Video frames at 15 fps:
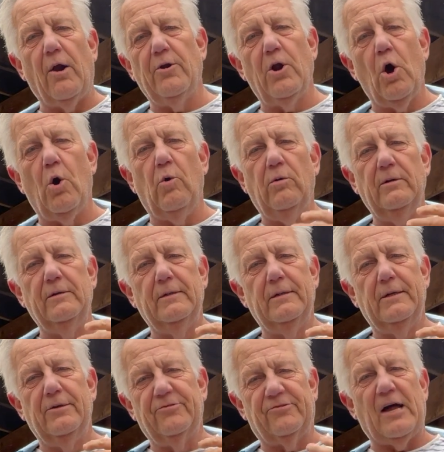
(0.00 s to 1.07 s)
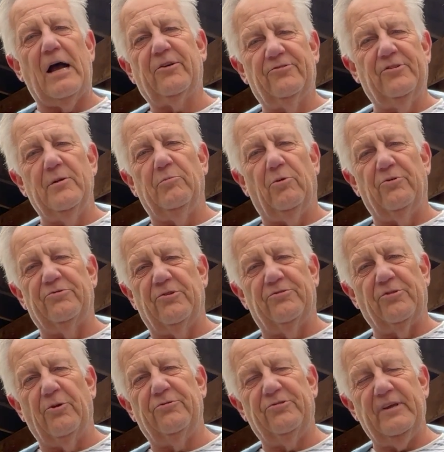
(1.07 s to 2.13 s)
no stock symbols
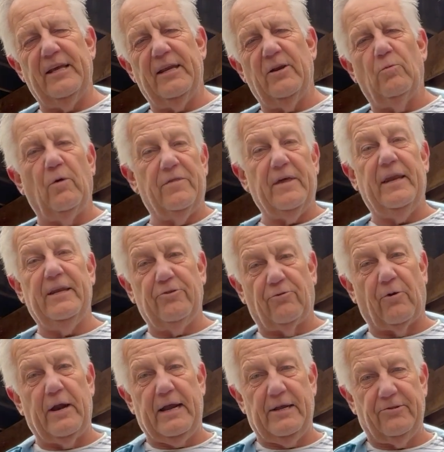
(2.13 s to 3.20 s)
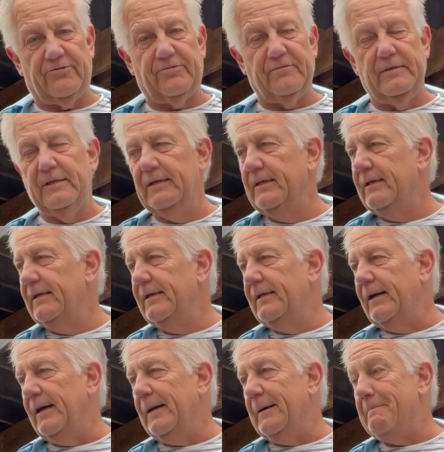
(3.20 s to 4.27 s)
associated with any trades,
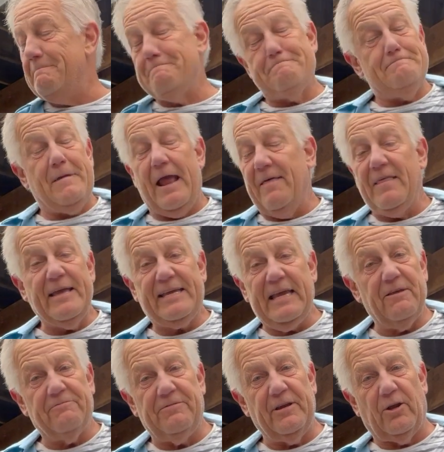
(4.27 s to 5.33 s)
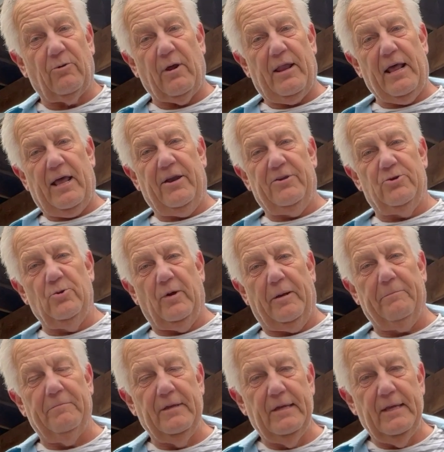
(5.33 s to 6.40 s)
and they can't figure out how to do it.
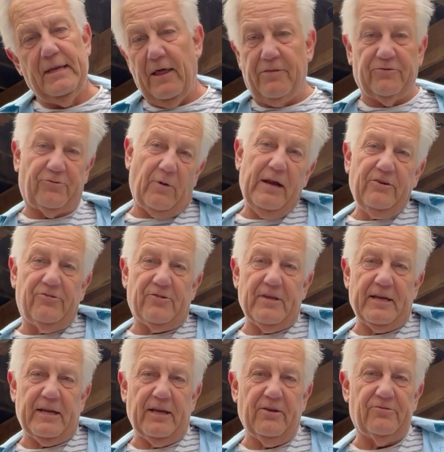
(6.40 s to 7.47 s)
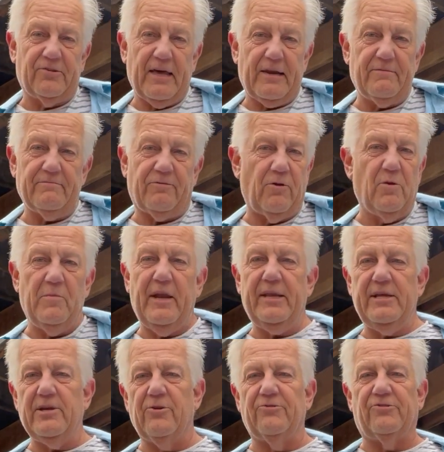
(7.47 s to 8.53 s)
Now, the strange thing is that for the many
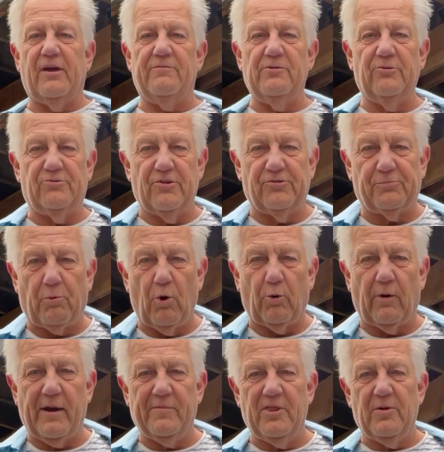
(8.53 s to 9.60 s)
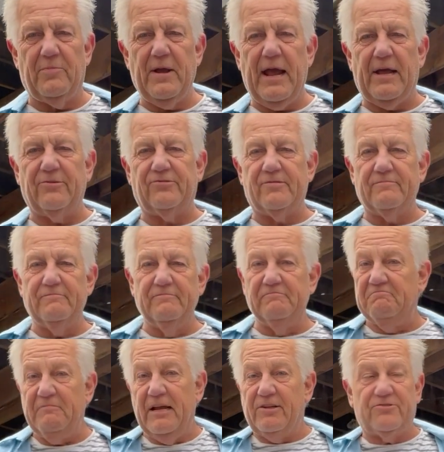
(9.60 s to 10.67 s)
years I've used this program in the past,
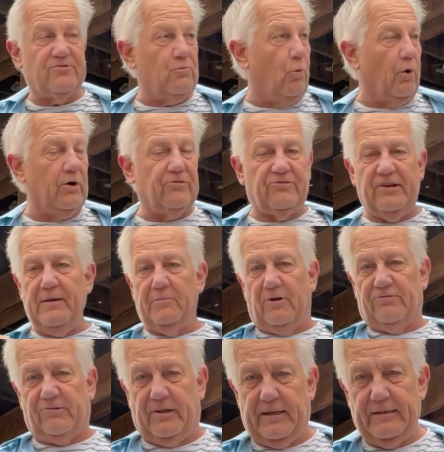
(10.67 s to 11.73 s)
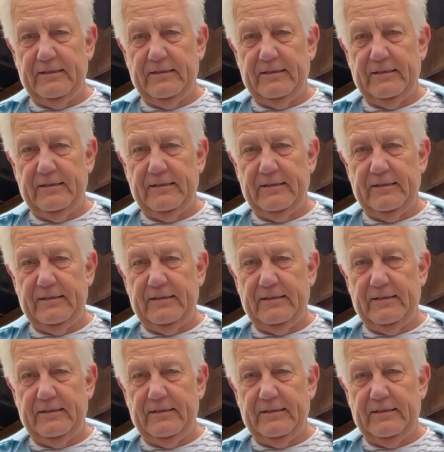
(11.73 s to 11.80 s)
it's worked seamlessly.